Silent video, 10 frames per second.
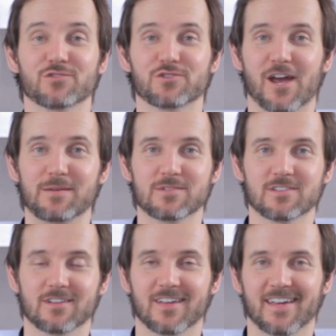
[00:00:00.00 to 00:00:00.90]

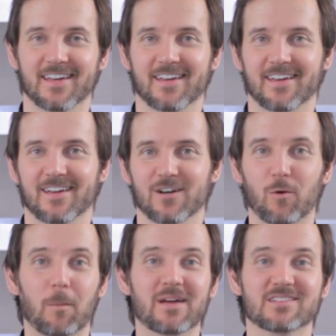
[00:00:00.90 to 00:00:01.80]
James.
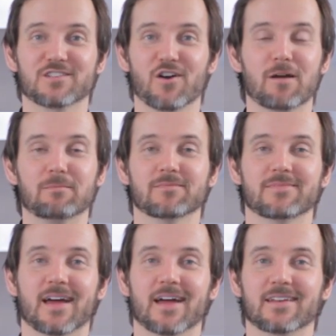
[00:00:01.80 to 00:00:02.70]
What better time
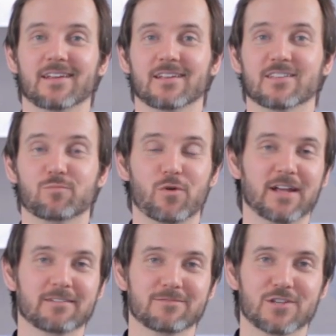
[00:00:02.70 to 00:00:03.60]
than spring to